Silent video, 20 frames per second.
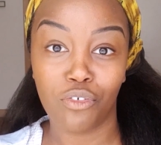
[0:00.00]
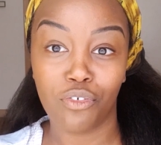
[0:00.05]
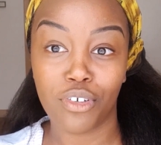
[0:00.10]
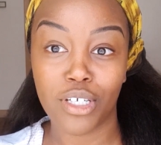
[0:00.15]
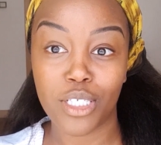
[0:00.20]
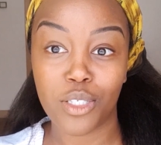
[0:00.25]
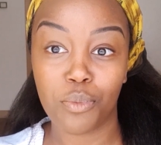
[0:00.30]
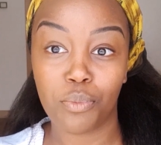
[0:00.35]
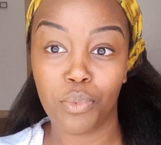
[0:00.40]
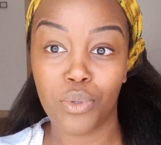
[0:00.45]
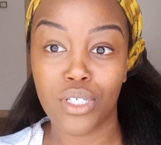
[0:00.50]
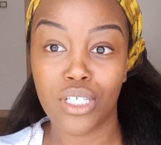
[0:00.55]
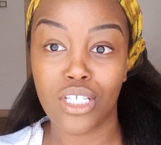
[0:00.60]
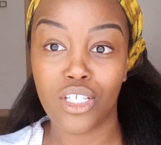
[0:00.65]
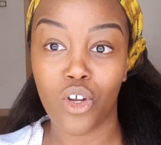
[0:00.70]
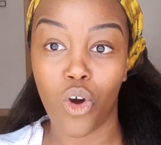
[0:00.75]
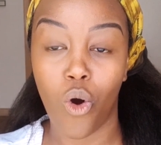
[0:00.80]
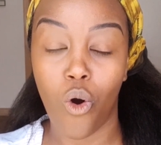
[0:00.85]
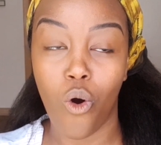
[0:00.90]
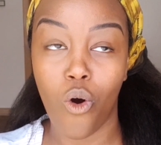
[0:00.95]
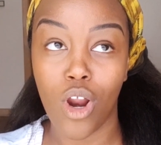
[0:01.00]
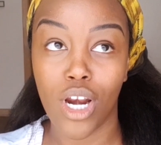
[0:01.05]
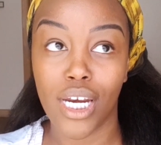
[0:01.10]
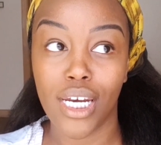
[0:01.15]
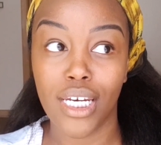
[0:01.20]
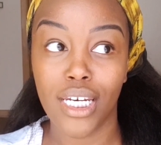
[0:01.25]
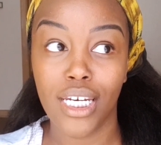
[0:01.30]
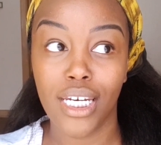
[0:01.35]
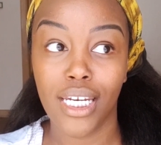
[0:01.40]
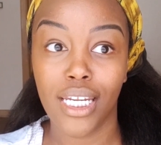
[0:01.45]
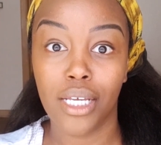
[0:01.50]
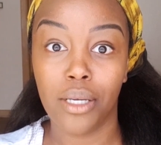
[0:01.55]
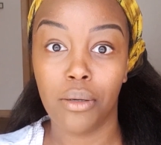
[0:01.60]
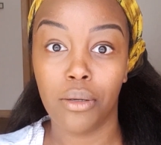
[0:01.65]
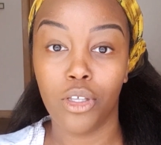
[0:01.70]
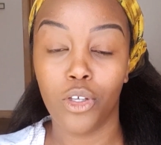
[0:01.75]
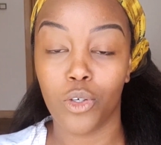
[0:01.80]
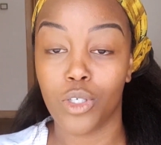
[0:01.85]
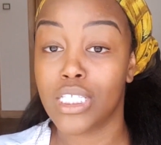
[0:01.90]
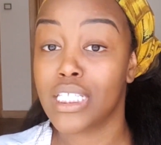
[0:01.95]
first put it on
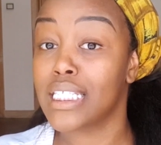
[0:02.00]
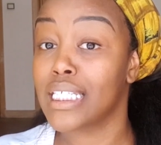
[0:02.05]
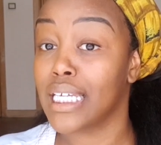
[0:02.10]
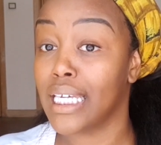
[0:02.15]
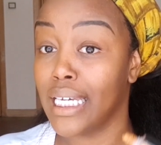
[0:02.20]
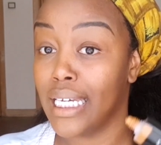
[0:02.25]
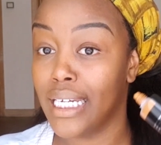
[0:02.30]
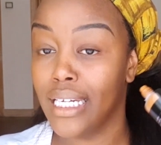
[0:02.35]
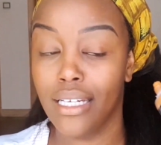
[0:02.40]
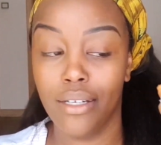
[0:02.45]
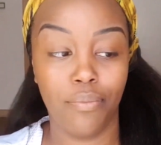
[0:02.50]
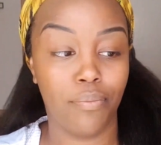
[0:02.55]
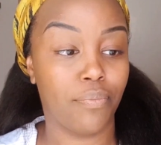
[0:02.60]
your skin,